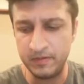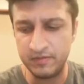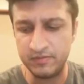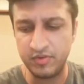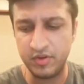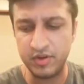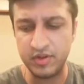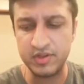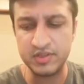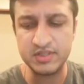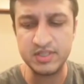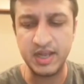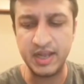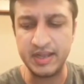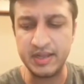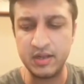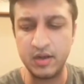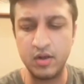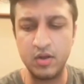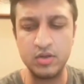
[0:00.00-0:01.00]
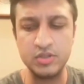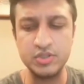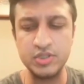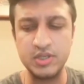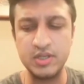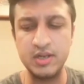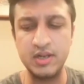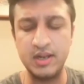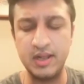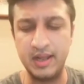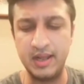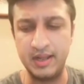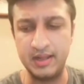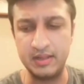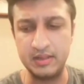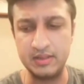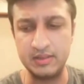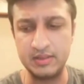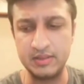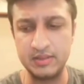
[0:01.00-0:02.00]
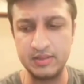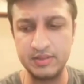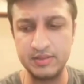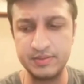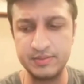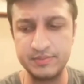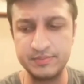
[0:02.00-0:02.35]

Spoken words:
For your psychological health,